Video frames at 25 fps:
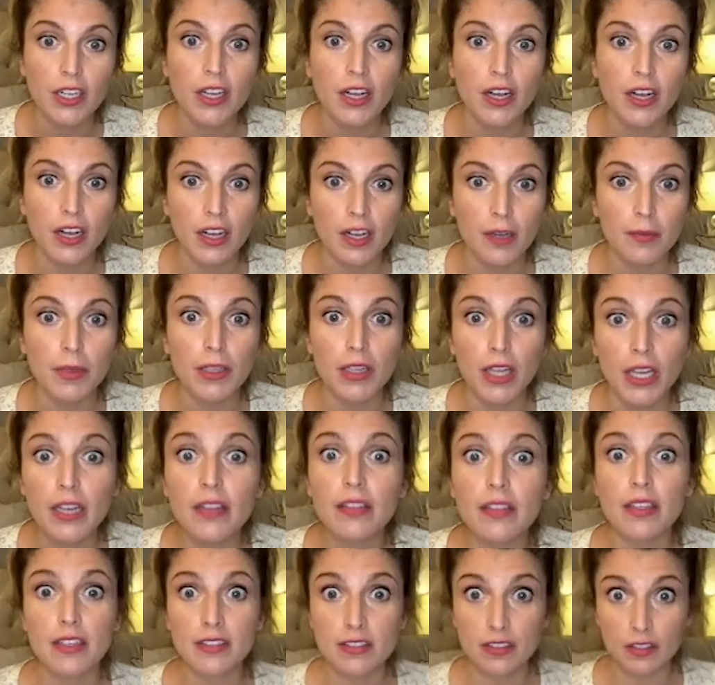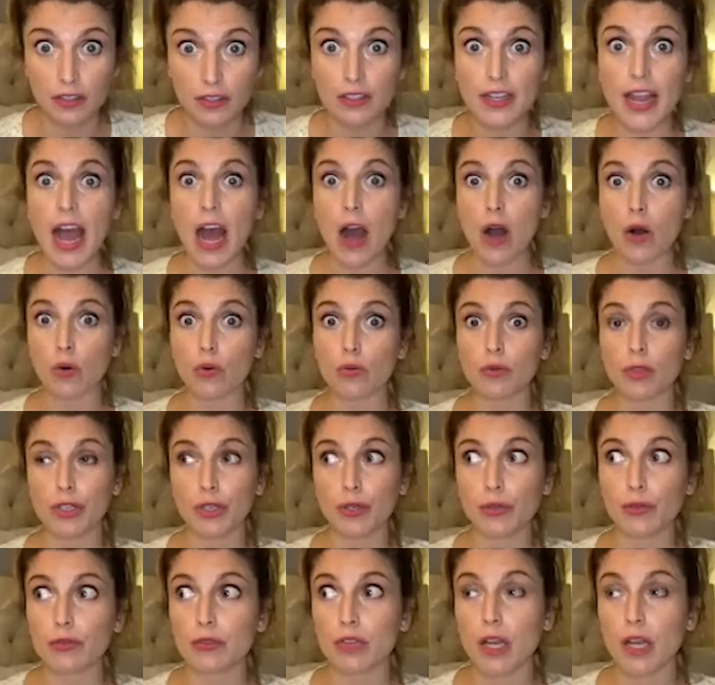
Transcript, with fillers: Um, a lot of things that are now, you know,